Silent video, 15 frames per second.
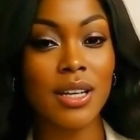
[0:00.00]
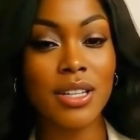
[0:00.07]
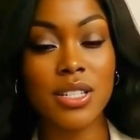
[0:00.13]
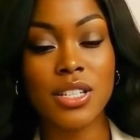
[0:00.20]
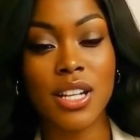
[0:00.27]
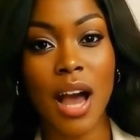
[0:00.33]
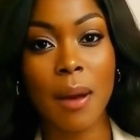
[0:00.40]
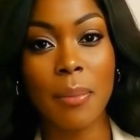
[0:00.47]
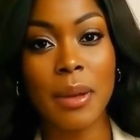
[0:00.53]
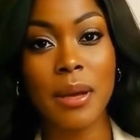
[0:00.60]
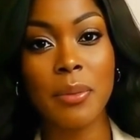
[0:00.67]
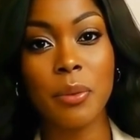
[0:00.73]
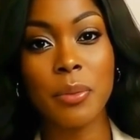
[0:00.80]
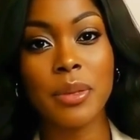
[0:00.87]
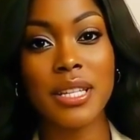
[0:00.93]
Stop
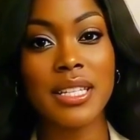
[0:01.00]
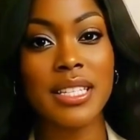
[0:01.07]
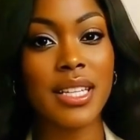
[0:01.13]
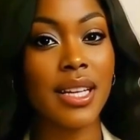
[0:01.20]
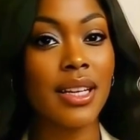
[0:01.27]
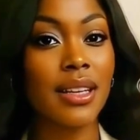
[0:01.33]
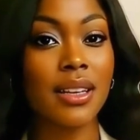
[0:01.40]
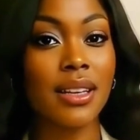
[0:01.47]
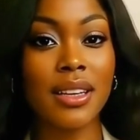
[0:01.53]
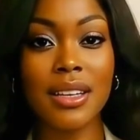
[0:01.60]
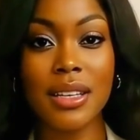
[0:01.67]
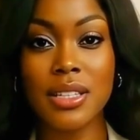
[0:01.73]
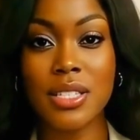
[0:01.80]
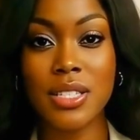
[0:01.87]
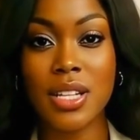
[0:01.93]
people-pleasing.
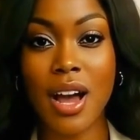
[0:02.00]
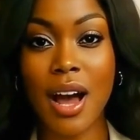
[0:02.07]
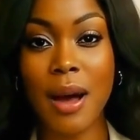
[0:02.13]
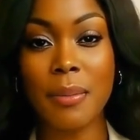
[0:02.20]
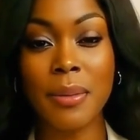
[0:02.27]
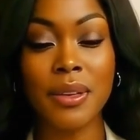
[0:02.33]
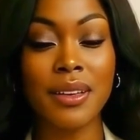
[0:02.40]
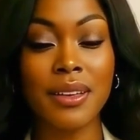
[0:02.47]
Stop